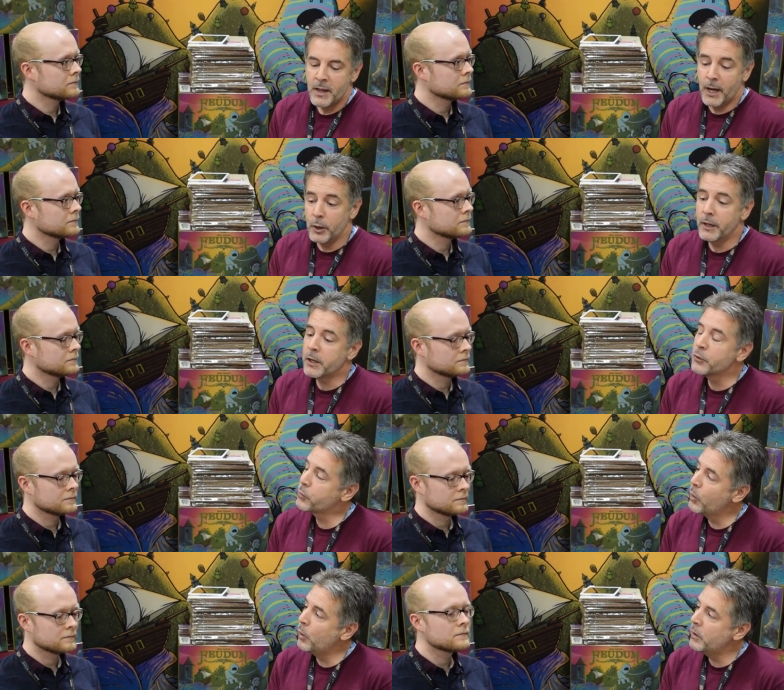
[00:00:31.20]
Speaker 1: area
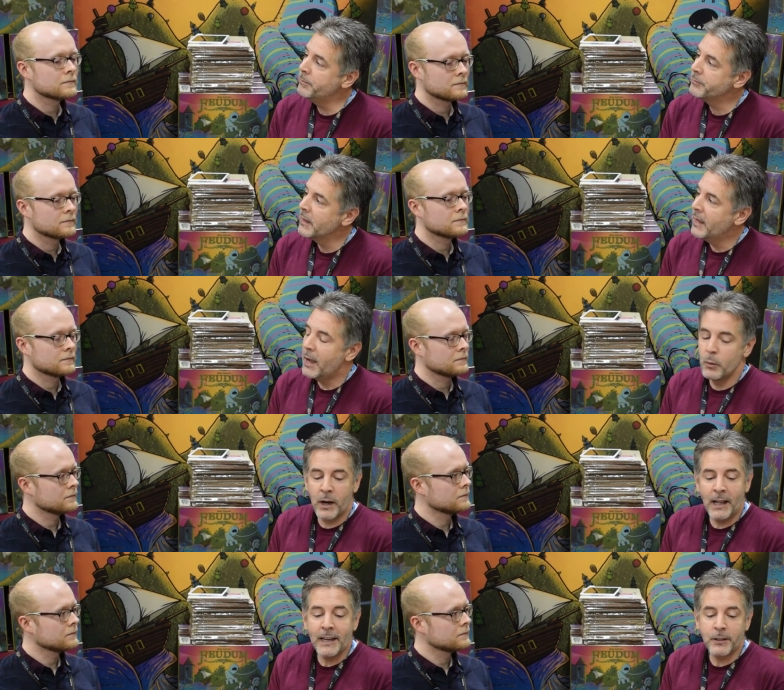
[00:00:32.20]
control, and
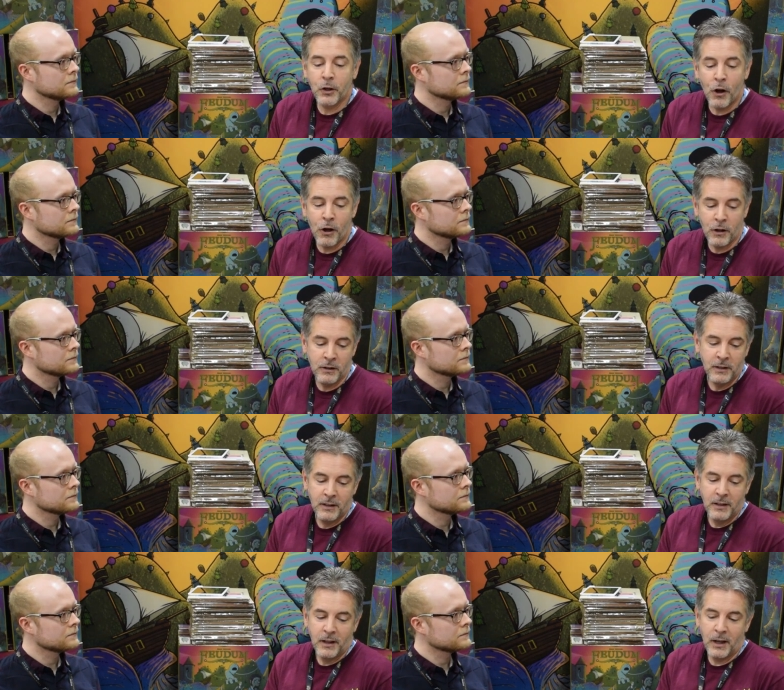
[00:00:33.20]
what I like to call
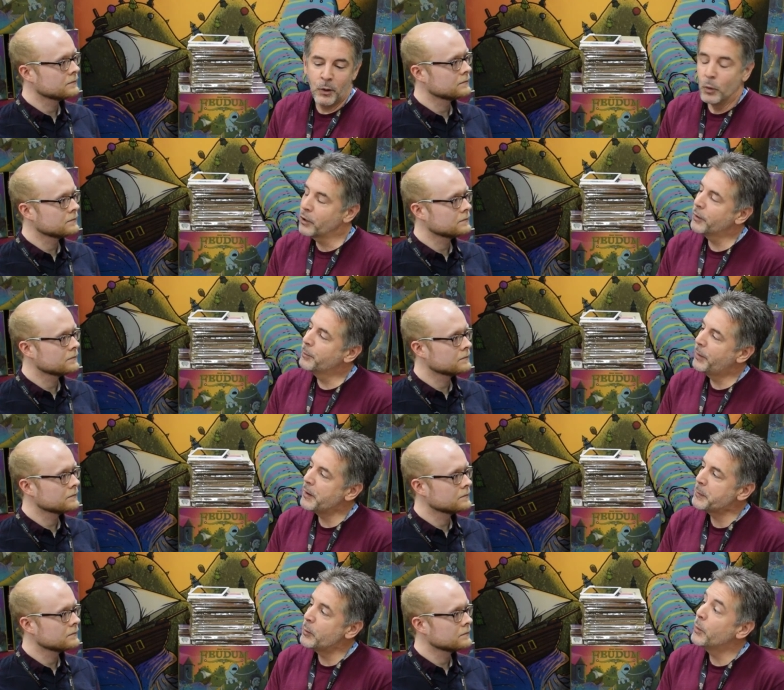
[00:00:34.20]
uh, worker
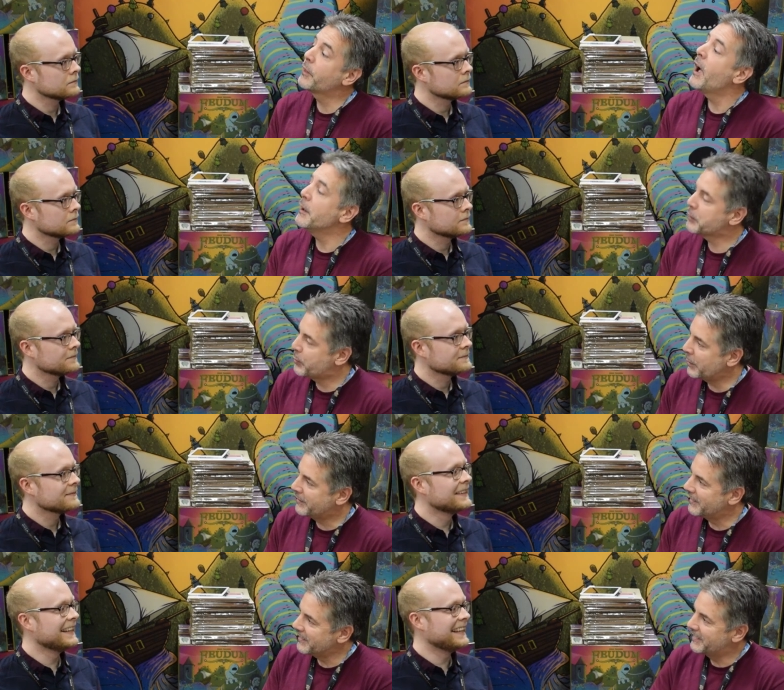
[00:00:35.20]
placement with
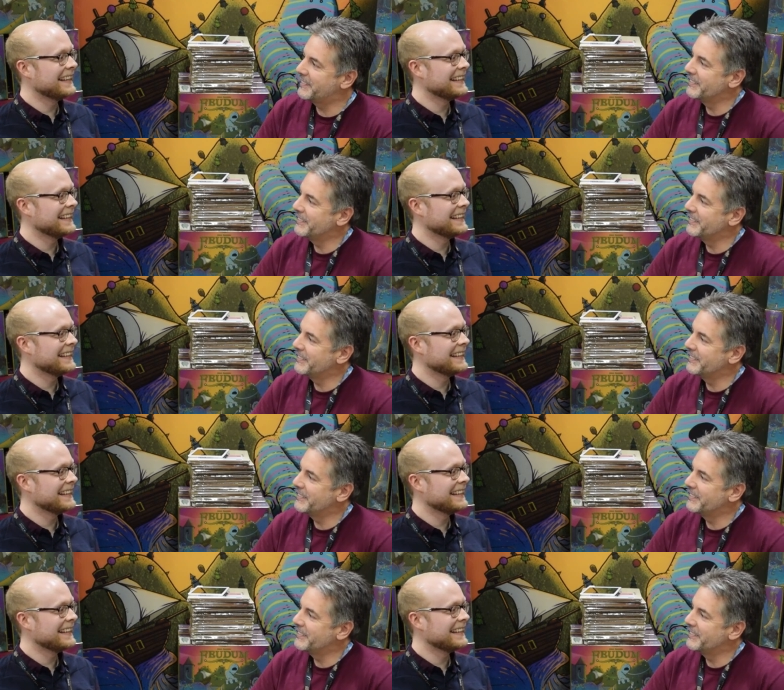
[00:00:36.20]
consequences.